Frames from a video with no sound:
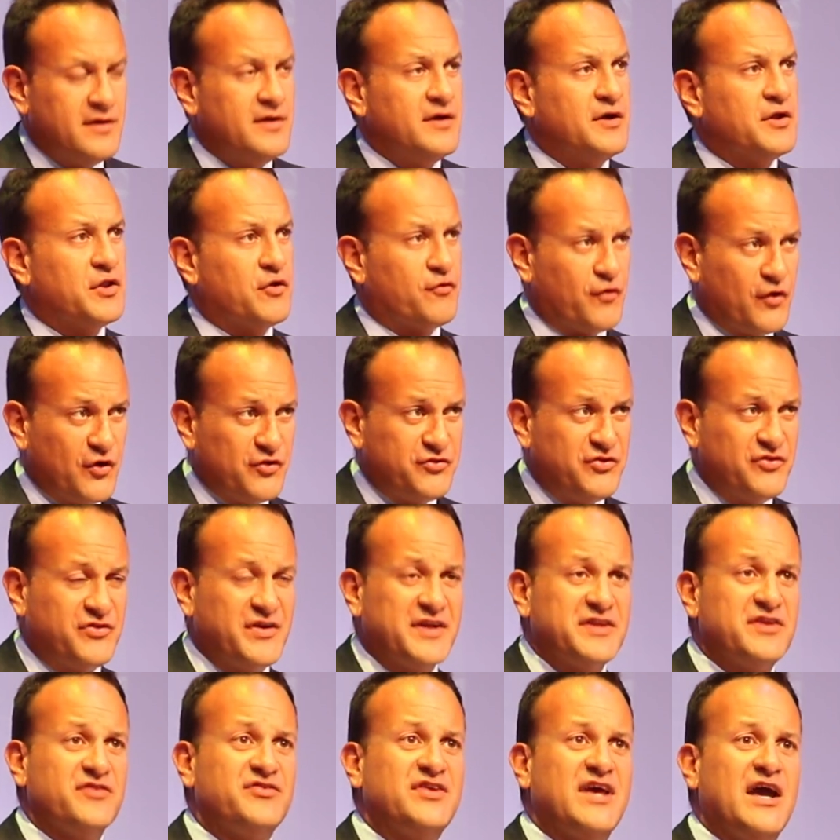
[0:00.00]
The first is
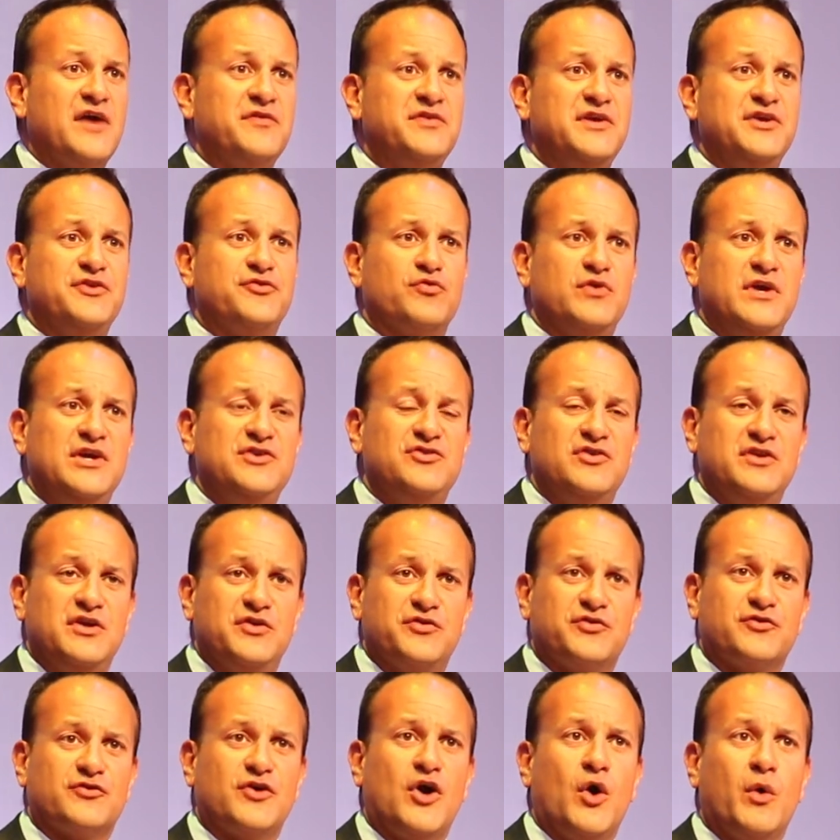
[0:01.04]
that the South East region
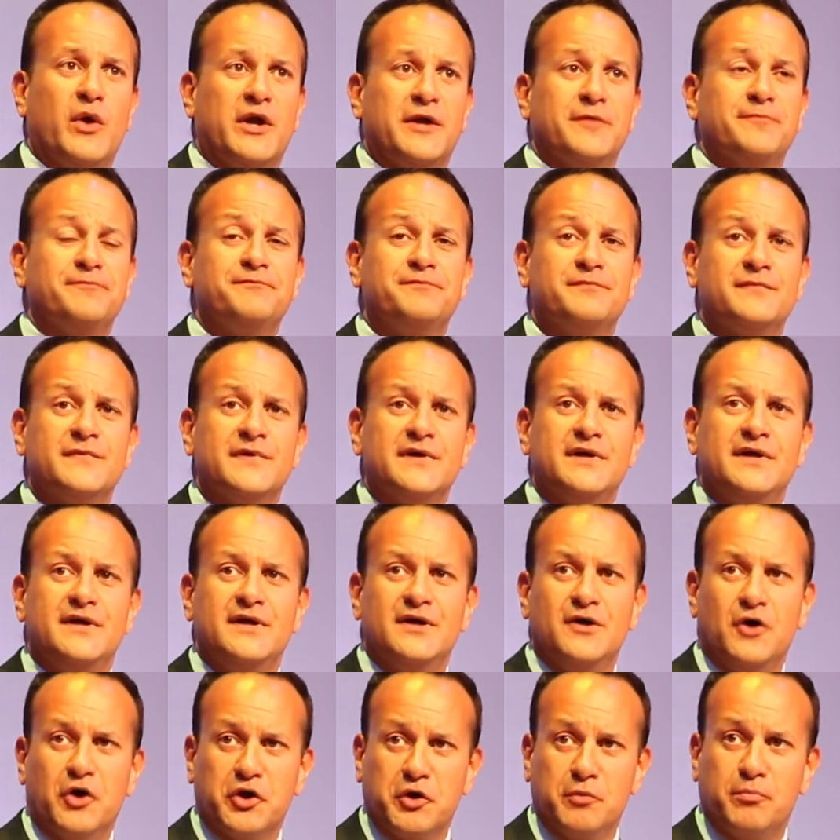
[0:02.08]
is growing.
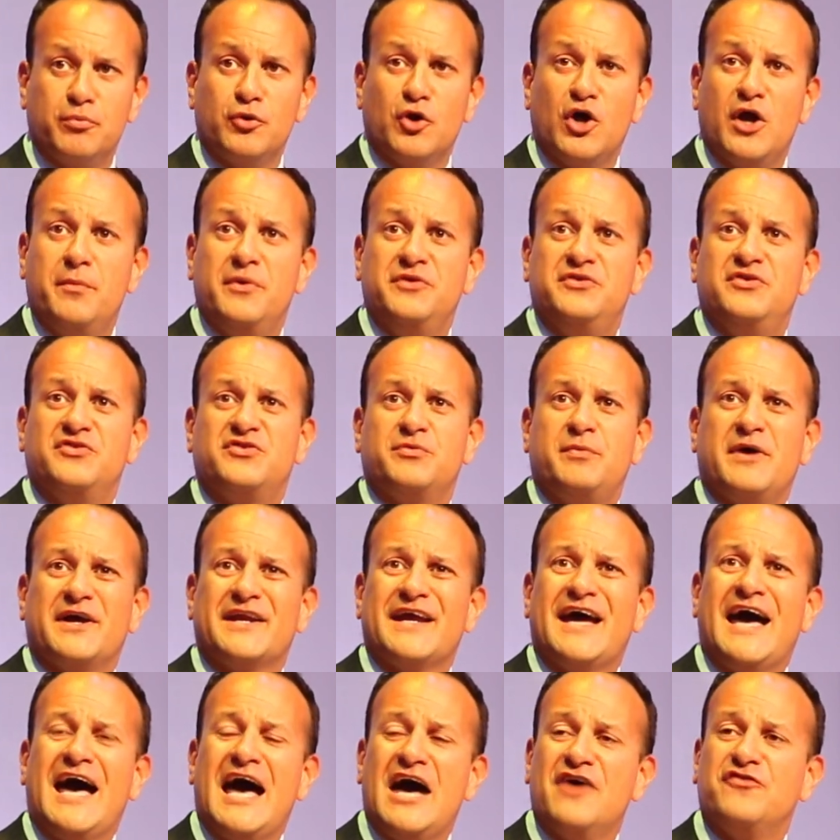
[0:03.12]
Unemployment is about
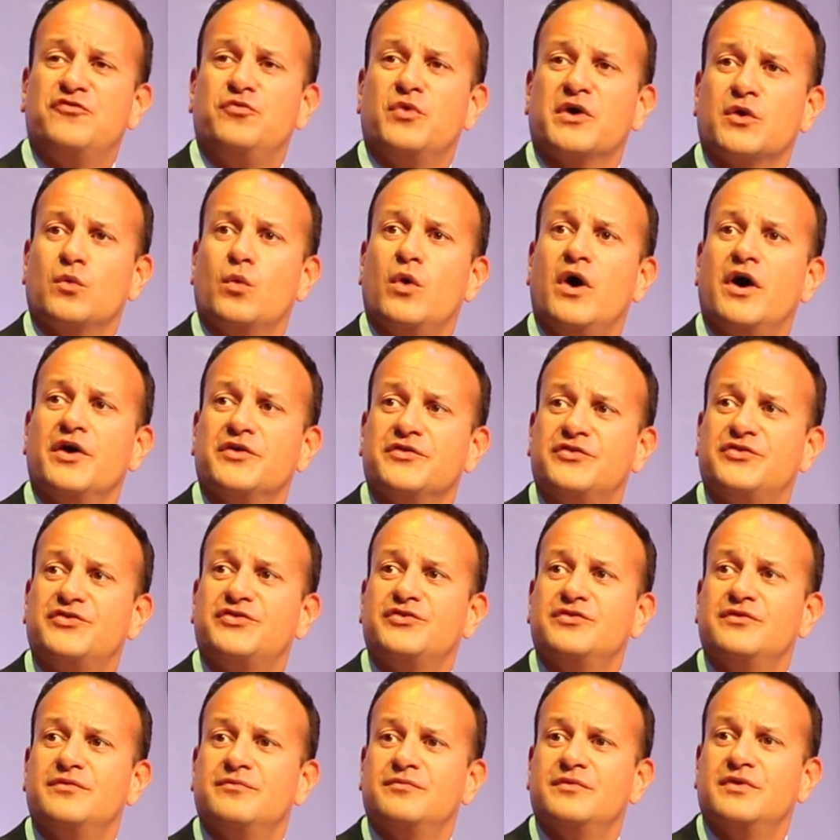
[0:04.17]
half what it
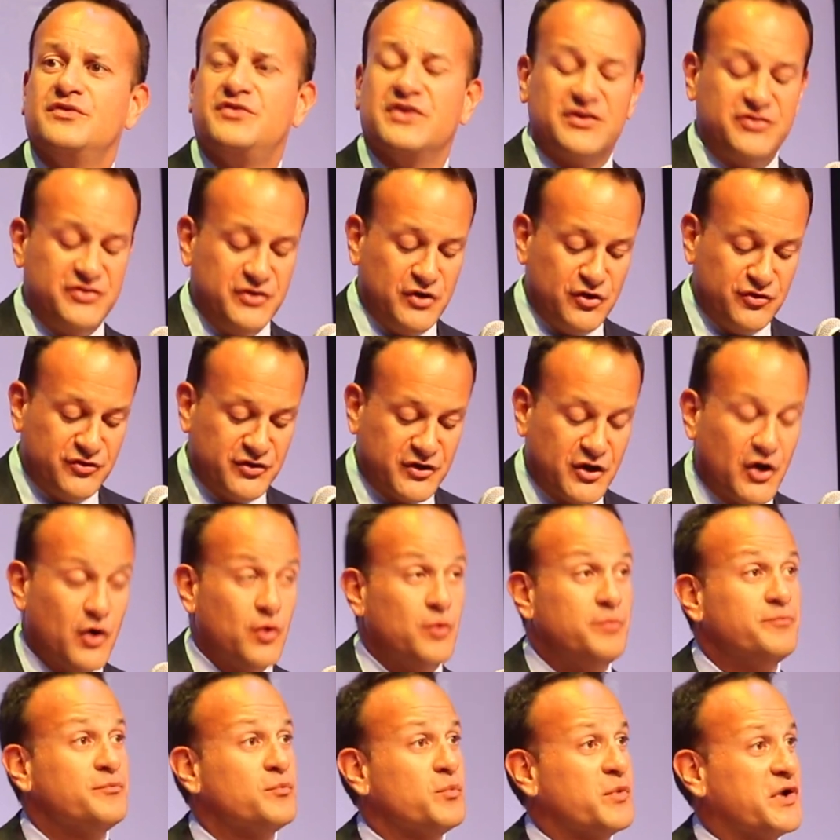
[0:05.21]
was 6 years ago
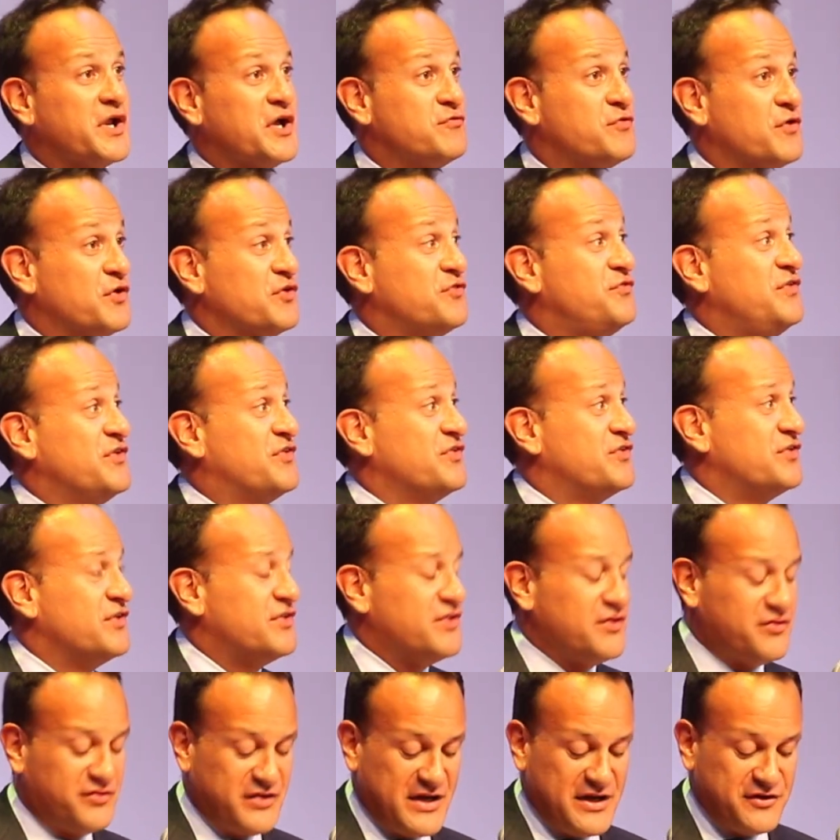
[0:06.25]
when I first visited the
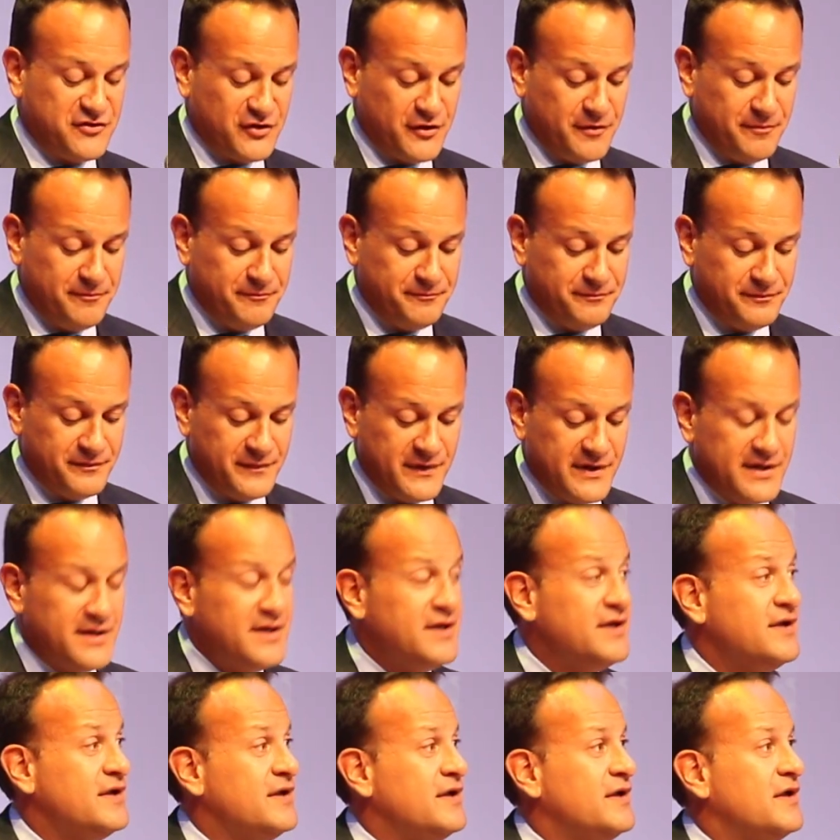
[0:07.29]
centre.
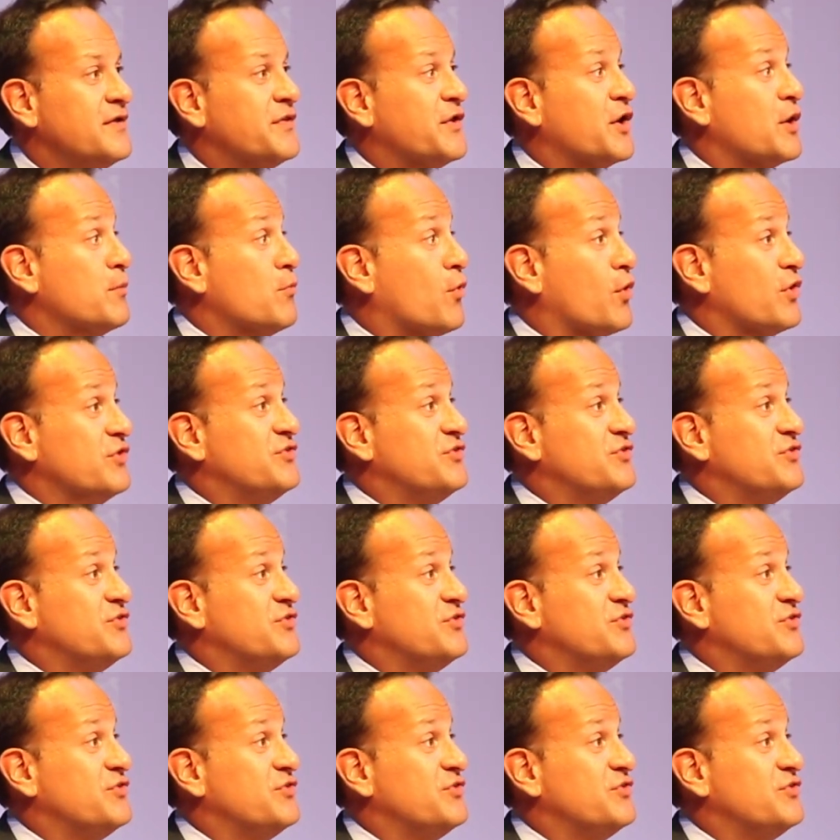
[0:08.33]
There are more